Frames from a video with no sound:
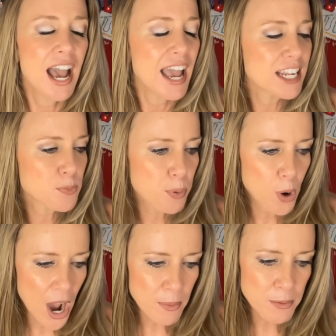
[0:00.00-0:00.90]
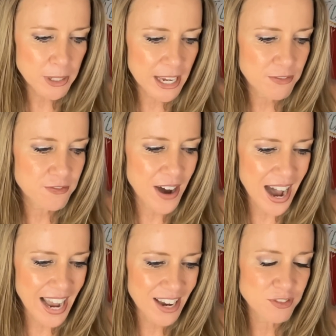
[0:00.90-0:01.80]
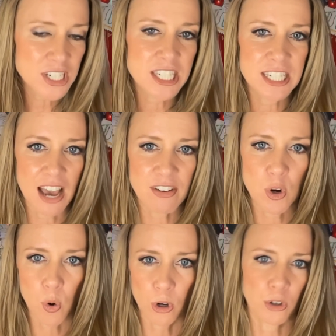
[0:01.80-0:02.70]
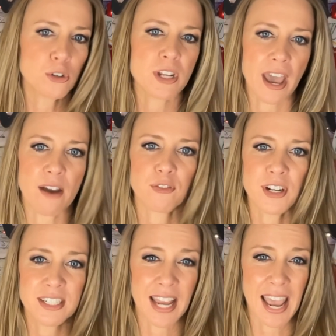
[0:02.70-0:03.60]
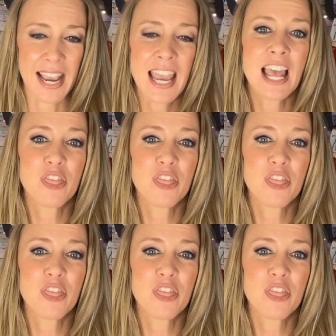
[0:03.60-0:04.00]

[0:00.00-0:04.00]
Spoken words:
it's probably 5 to 7 orders every day